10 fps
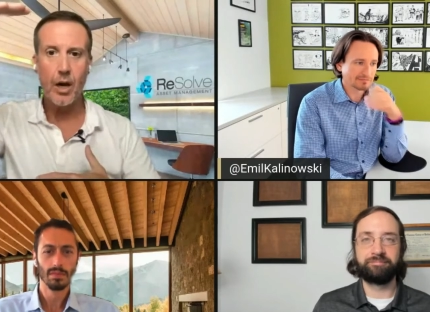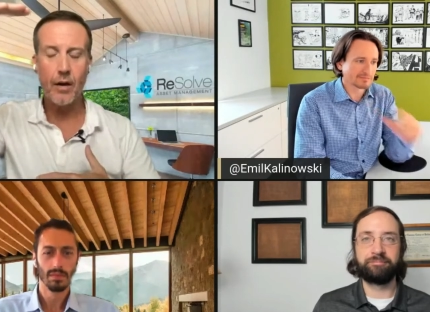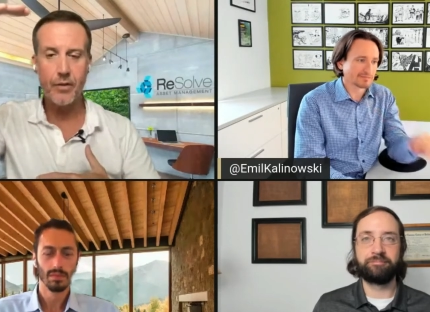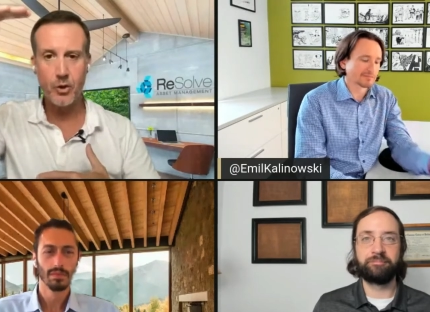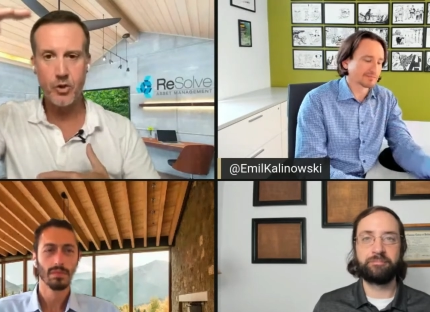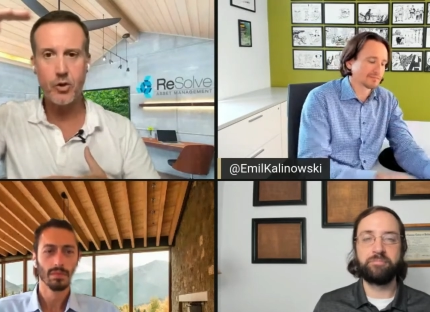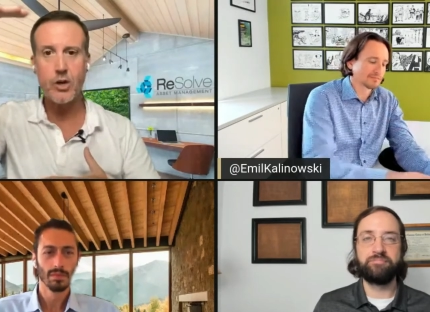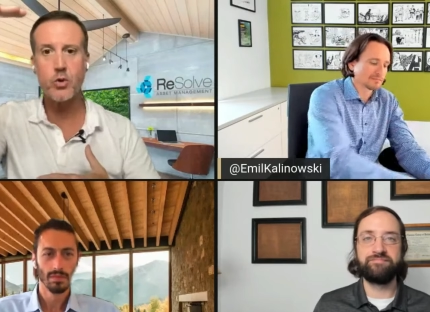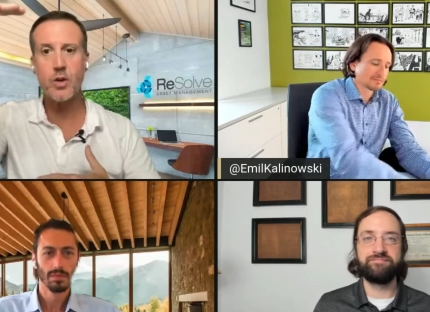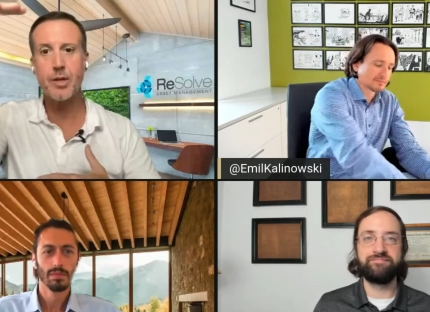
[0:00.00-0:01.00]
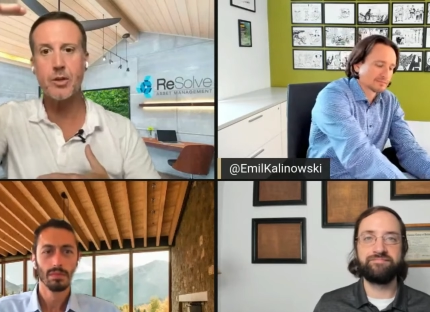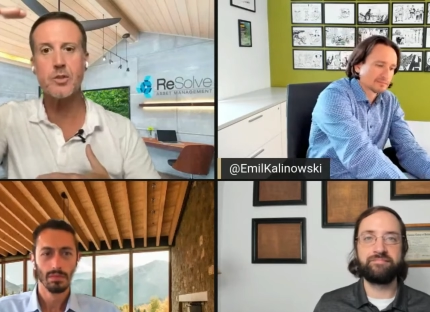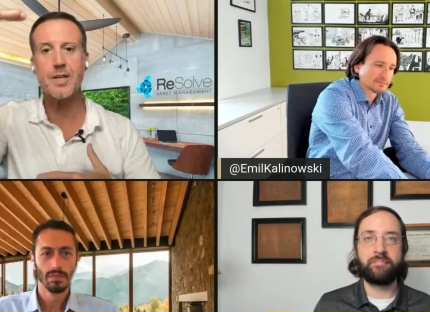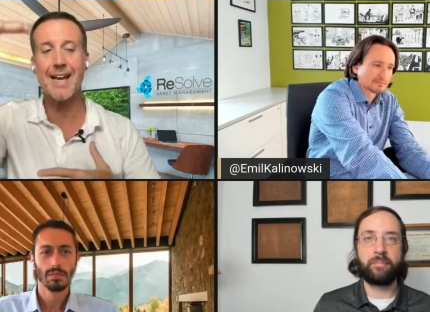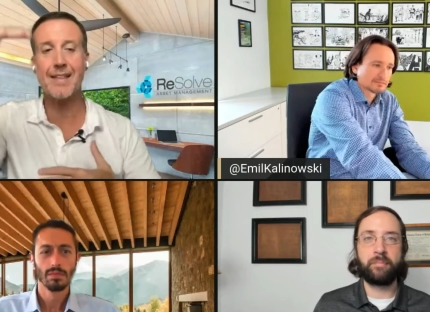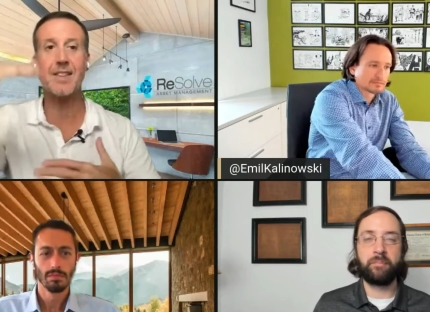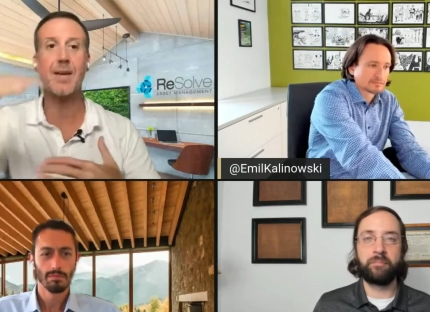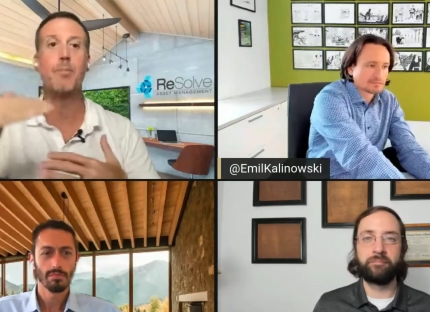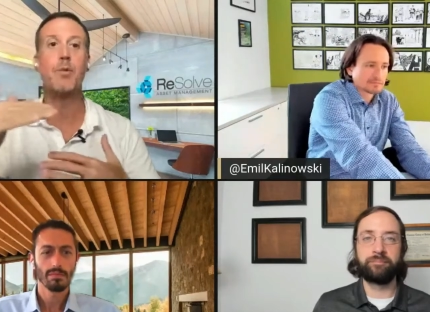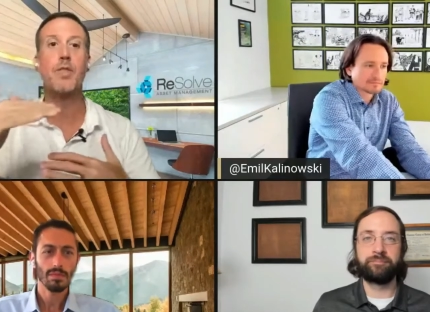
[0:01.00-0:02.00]
Speaker 1: of those Treasury bills, and that
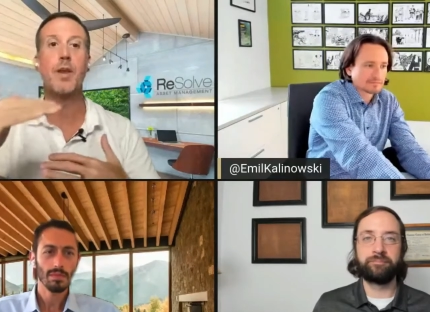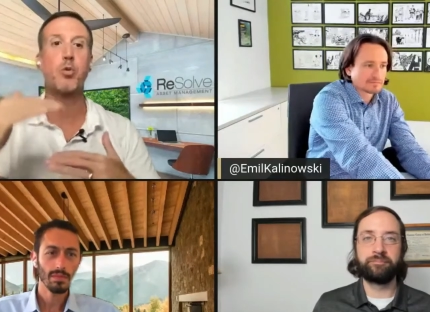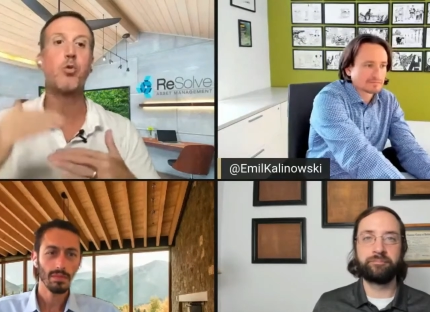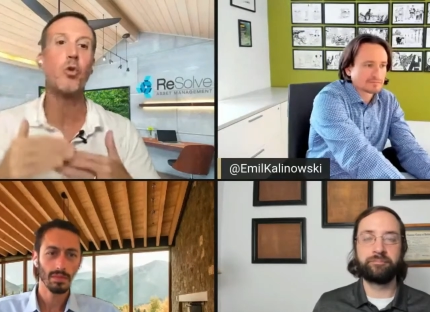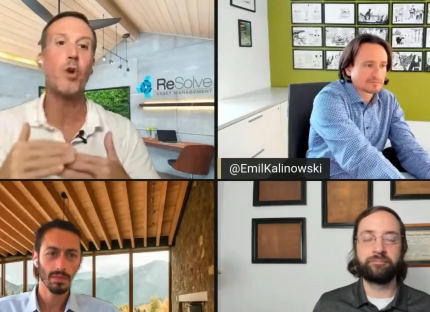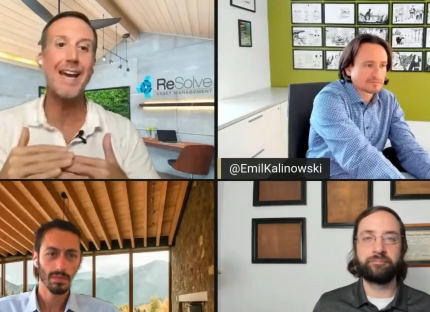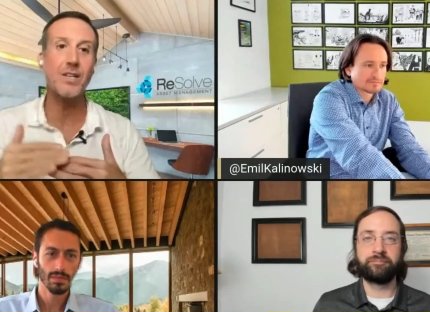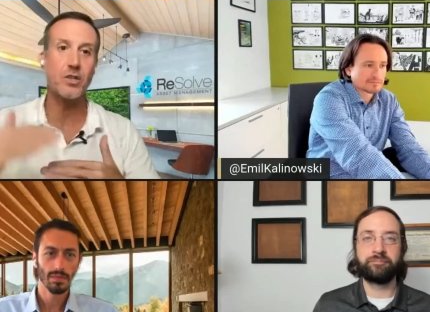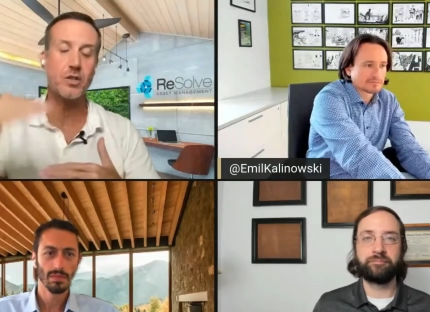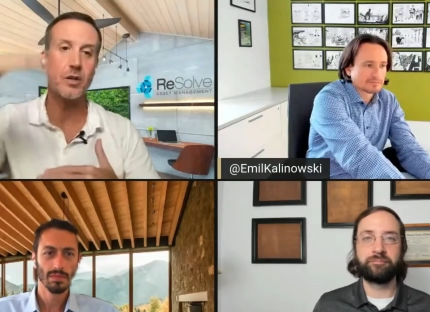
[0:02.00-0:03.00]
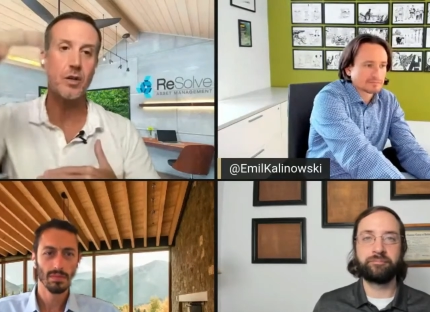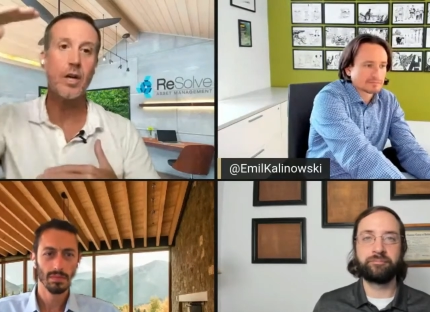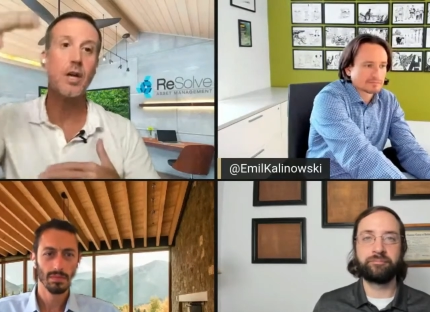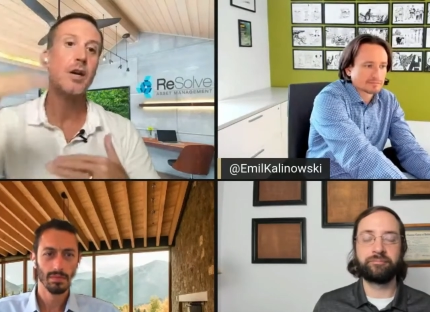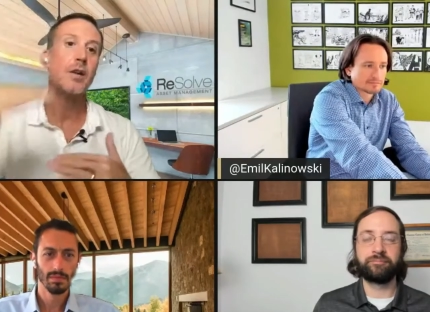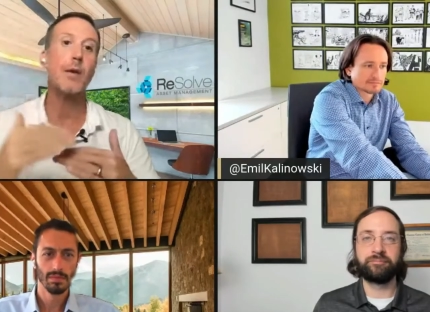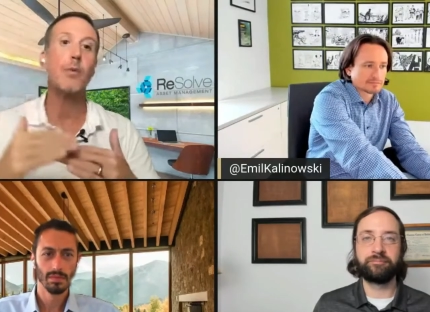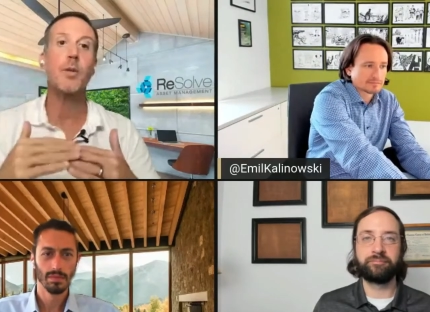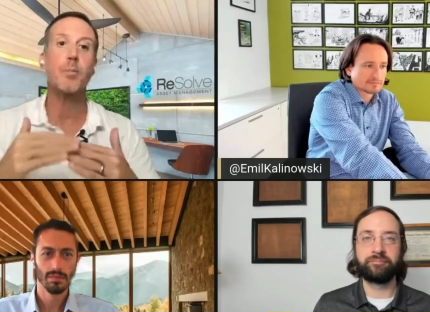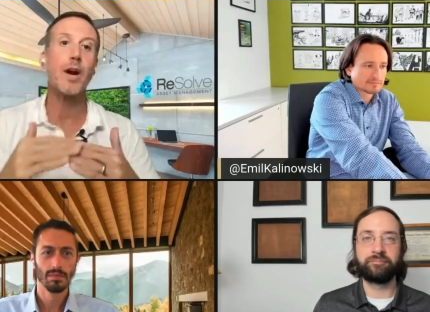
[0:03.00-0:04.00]
the, the price, they,
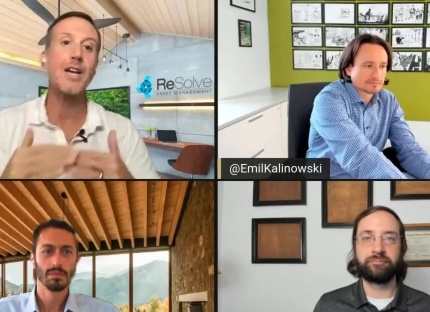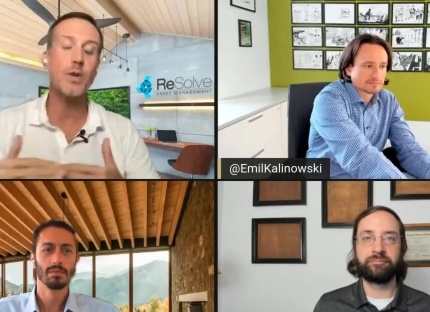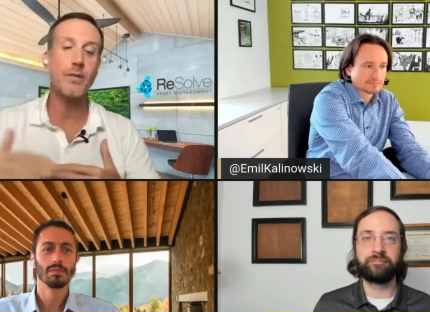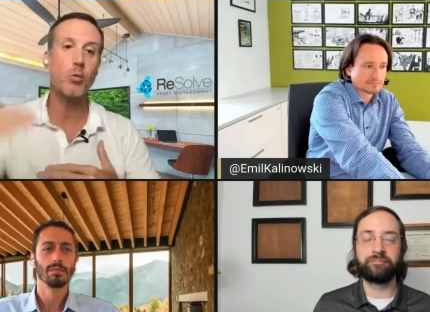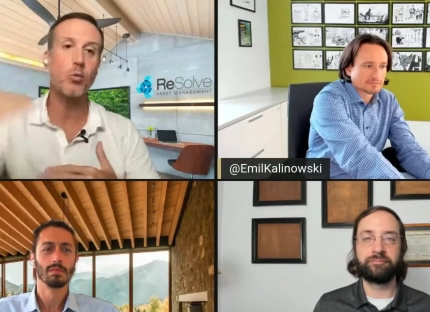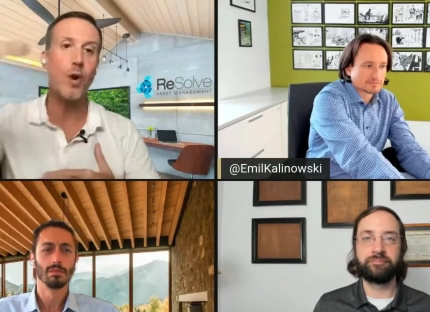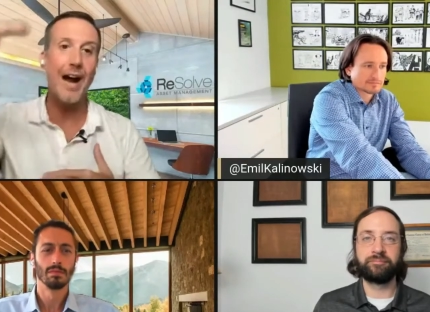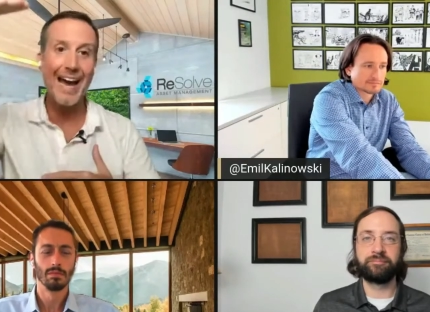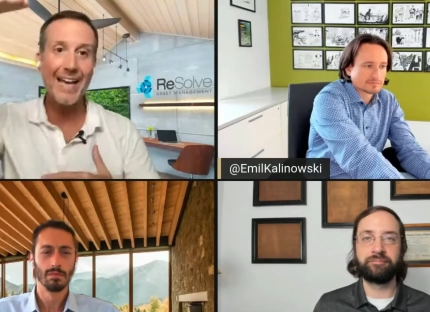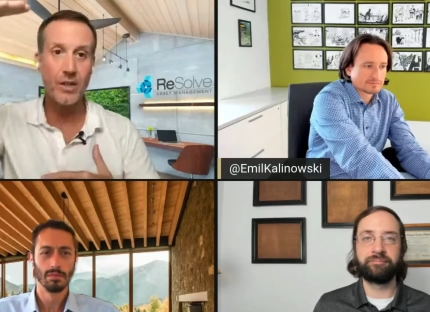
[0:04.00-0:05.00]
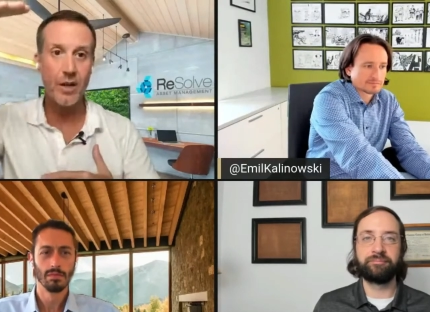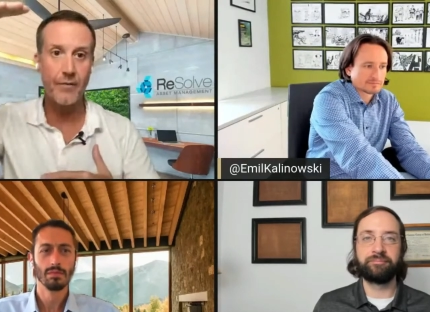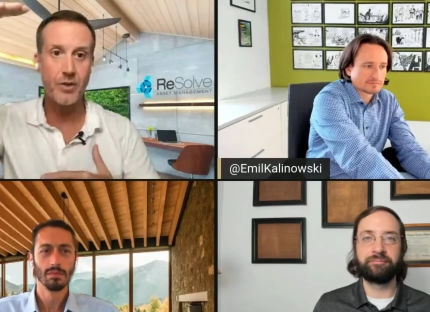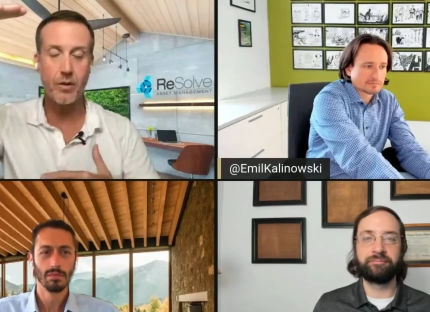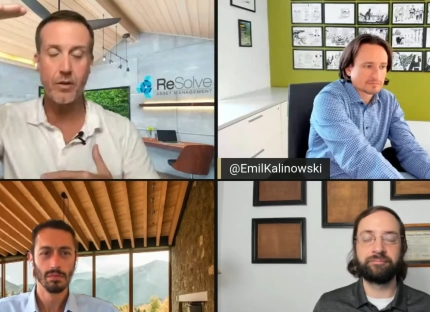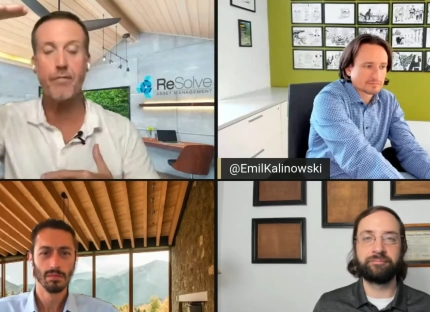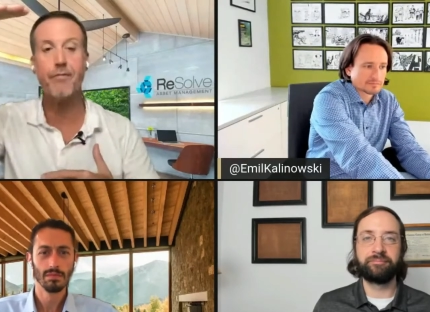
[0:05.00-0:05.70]
the price would have to rise enough so that the